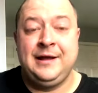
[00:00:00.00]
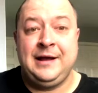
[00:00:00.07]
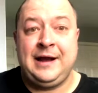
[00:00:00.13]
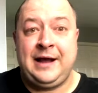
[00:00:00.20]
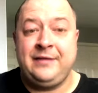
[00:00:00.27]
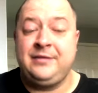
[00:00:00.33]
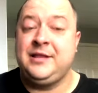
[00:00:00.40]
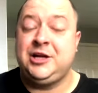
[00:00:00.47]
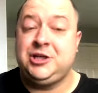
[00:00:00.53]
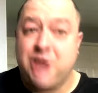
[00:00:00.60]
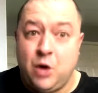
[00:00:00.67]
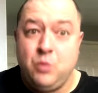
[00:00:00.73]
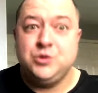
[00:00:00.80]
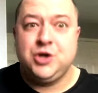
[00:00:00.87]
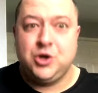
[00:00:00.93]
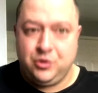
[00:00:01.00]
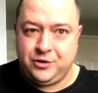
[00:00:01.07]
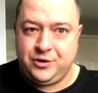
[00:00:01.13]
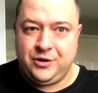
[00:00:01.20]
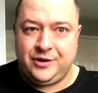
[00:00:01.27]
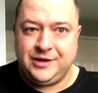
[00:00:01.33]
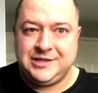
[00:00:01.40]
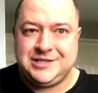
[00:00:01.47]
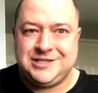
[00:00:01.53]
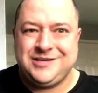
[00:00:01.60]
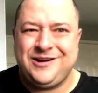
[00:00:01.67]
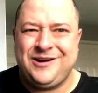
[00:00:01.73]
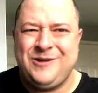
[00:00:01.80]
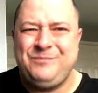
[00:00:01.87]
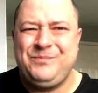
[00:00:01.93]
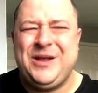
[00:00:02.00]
And the show was a good night, so